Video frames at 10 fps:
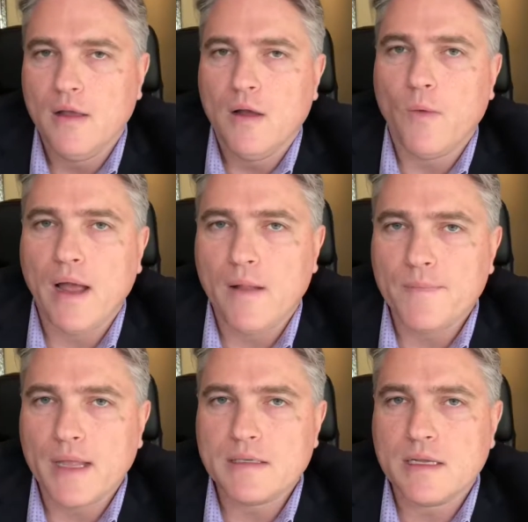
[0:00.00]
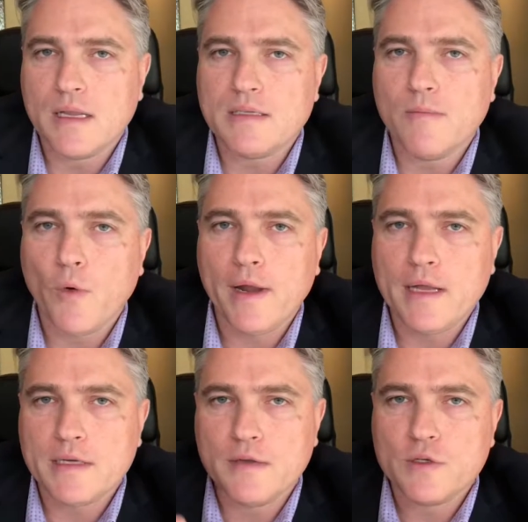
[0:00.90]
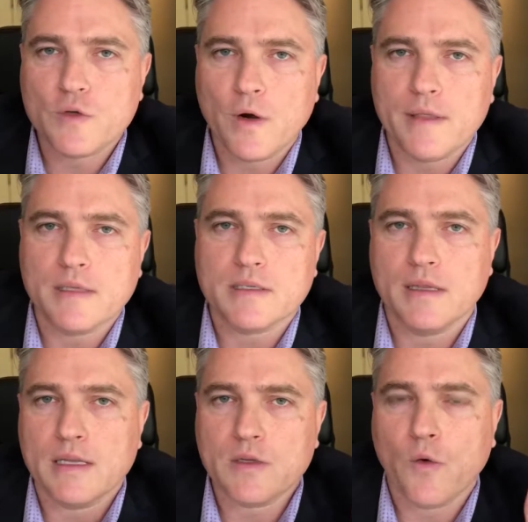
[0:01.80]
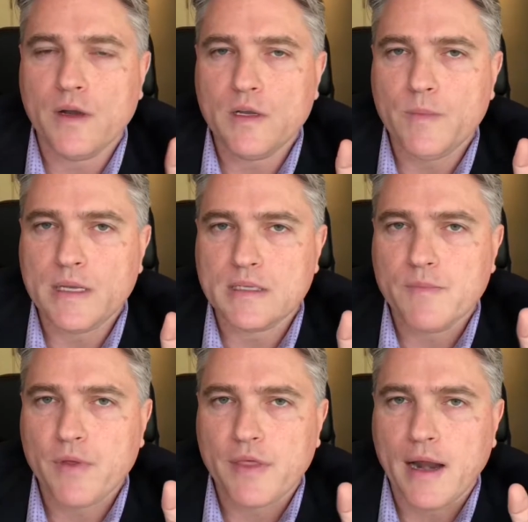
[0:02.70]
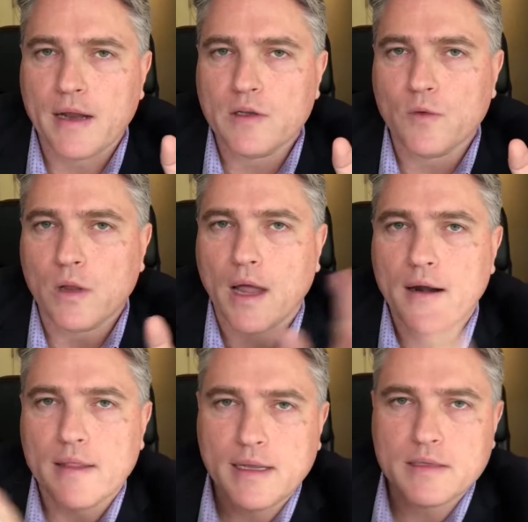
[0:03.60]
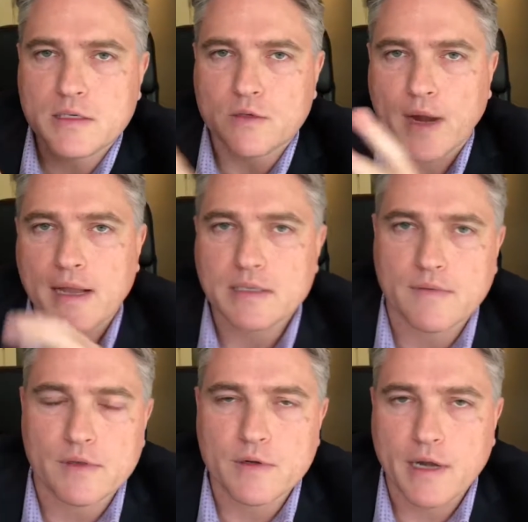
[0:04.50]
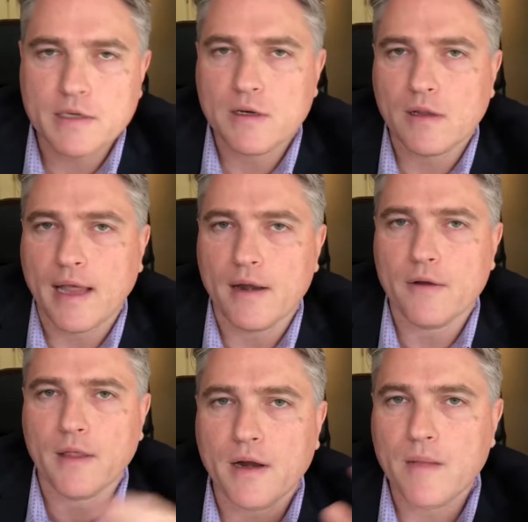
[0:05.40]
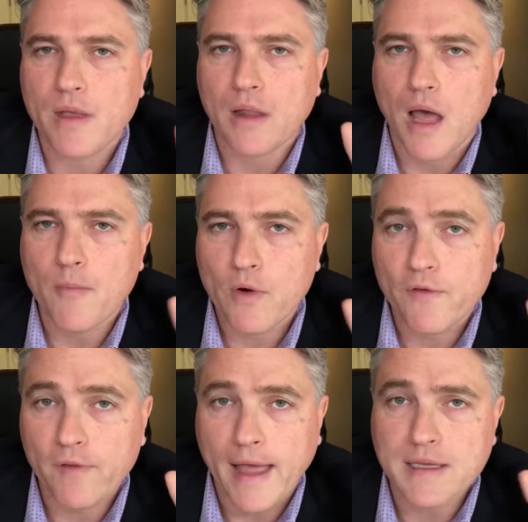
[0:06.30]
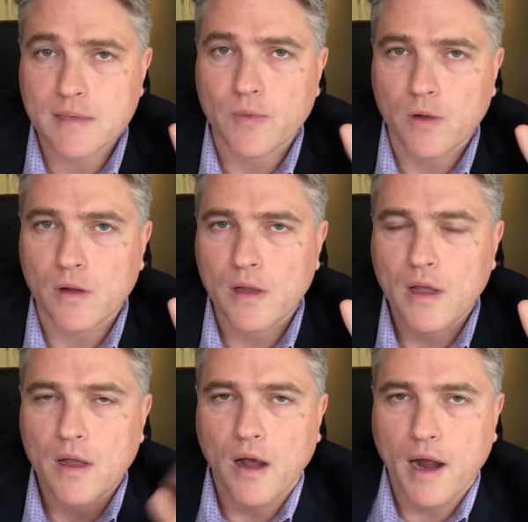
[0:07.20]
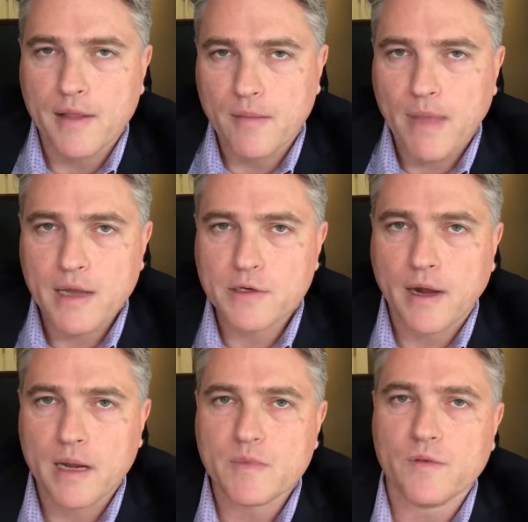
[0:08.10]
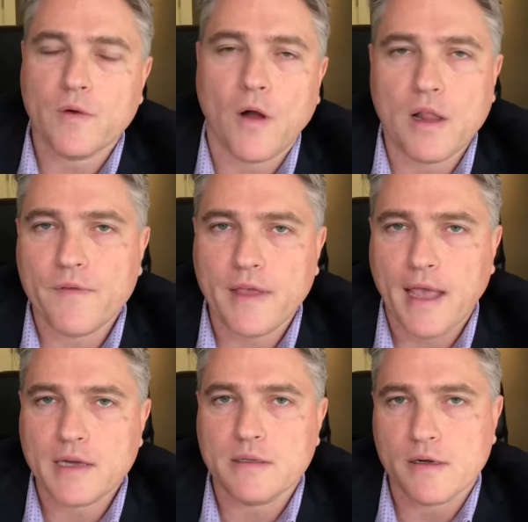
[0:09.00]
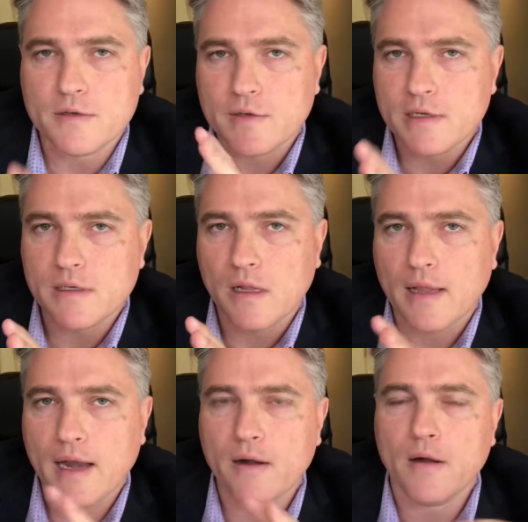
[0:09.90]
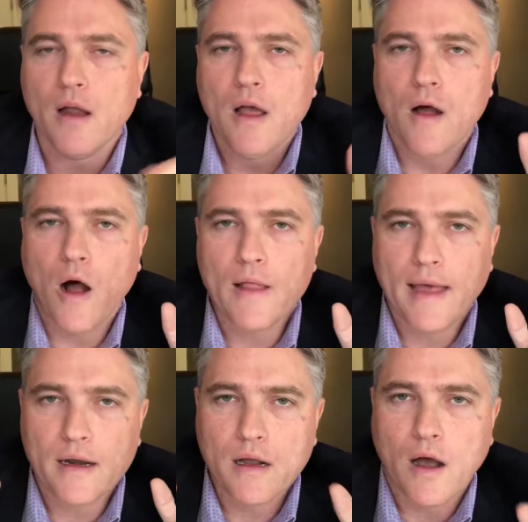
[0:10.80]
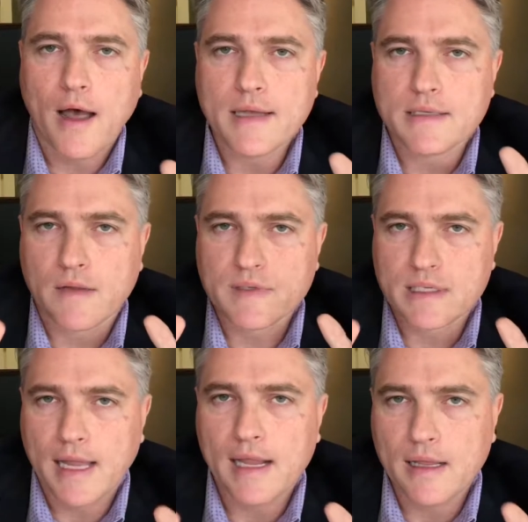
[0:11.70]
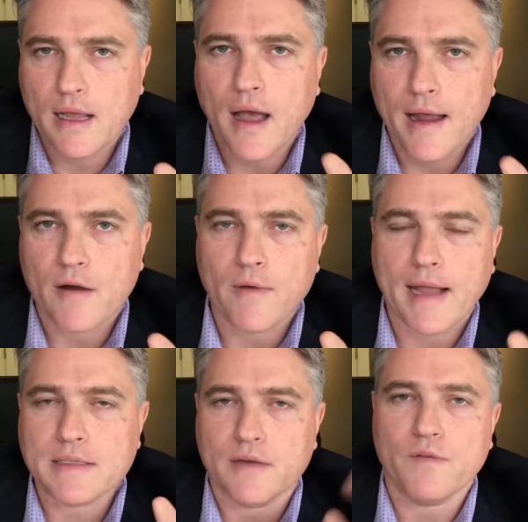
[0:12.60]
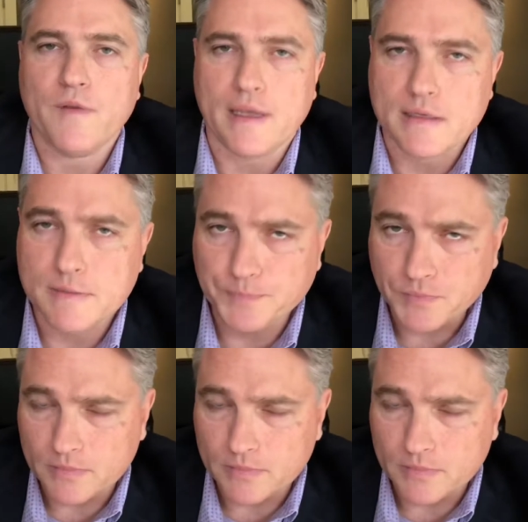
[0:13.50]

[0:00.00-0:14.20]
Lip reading: Well, it's a mortgage, in short, that's going to be sympathetic to a lot of the constraints of the traditional lender. going to be a lot more flexible on the major items for qualification than a traditional lender, all at a cost of slightly higher rates and fees.